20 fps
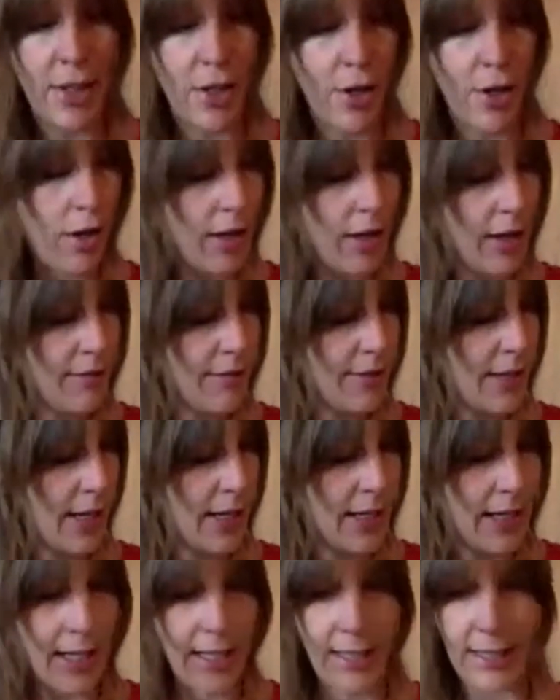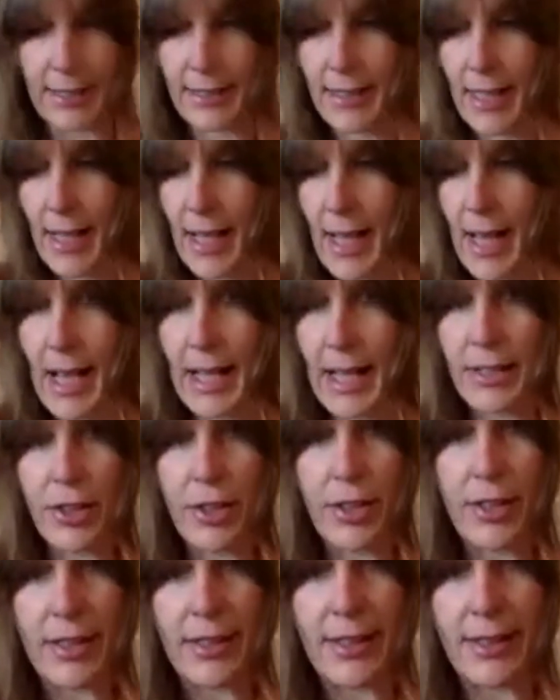And all I've done is I
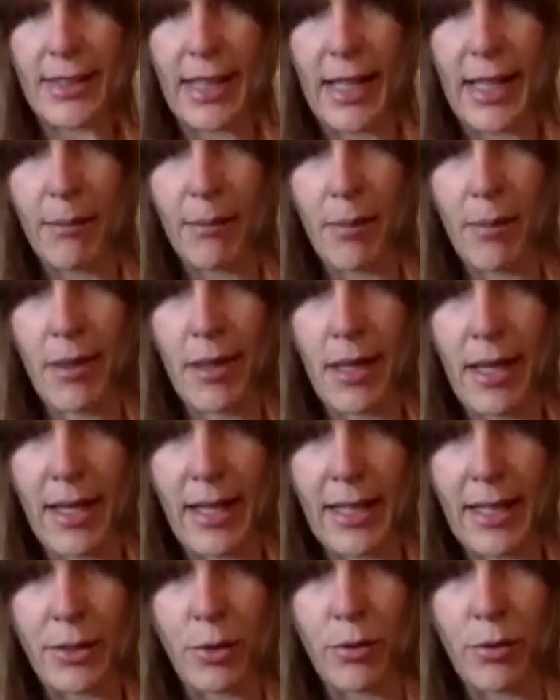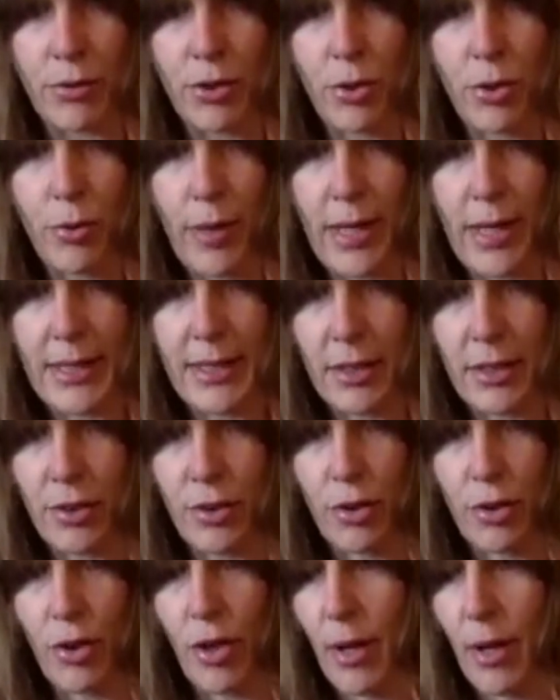took the same thing and I sort of traced a
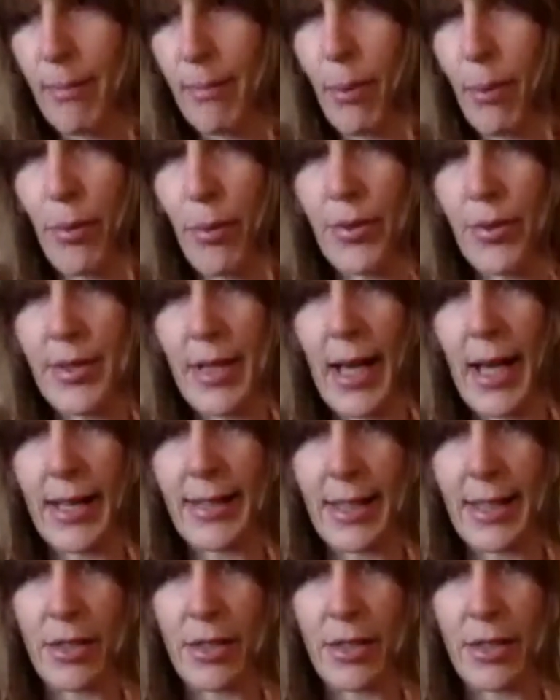circle on both sides.